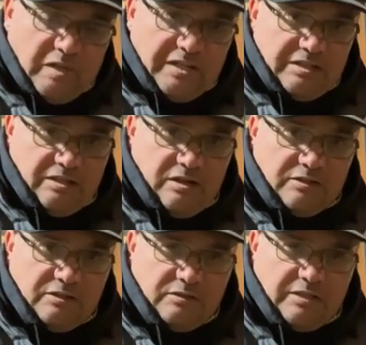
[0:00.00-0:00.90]
is they're
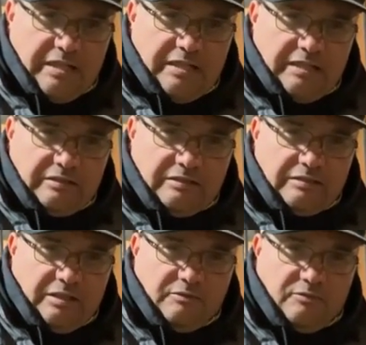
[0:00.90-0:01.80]
also taking,
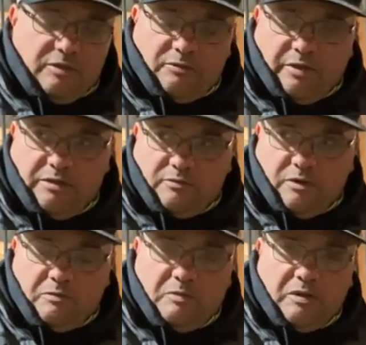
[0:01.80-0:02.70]
like if we arena
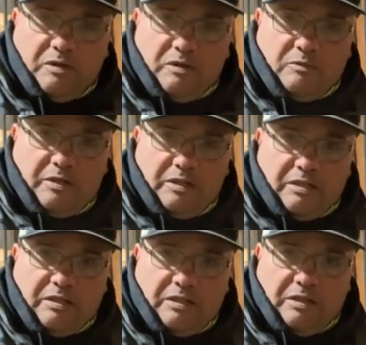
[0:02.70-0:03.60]
rope,
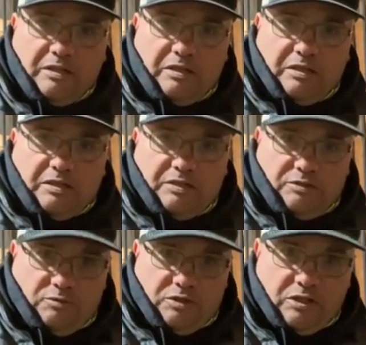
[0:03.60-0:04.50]

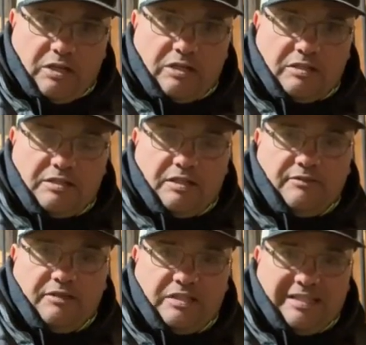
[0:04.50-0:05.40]
you jerk on
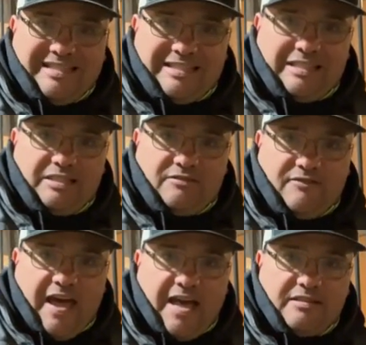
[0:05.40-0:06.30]
stuff. It's instant, it's
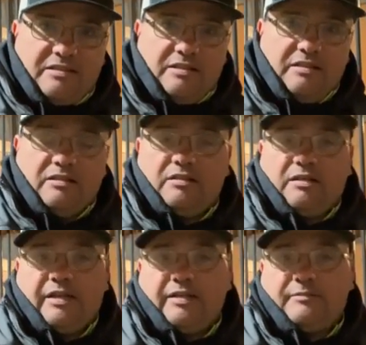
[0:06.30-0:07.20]
fast.
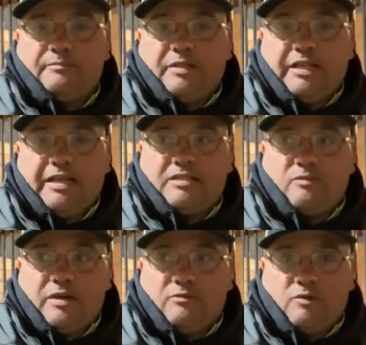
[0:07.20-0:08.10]
And that's
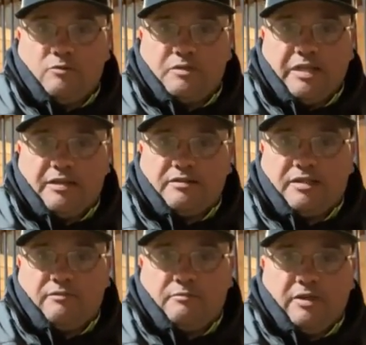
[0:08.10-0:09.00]
why the rope saddles
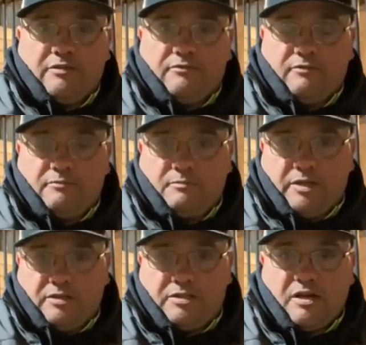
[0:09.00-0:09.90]
have a
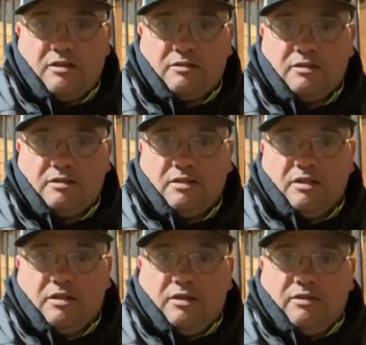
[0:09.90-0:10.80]
bigger solid
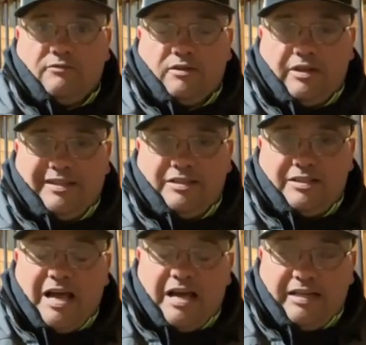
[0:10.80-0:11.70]
front end. They're
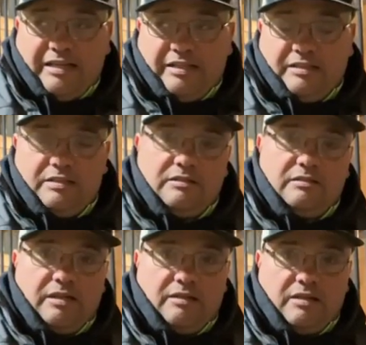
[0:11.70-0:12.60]
tied in,
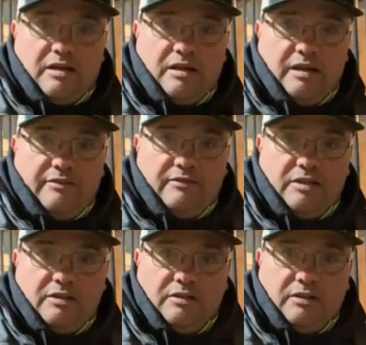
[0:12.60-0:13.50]
they're a lot heavier.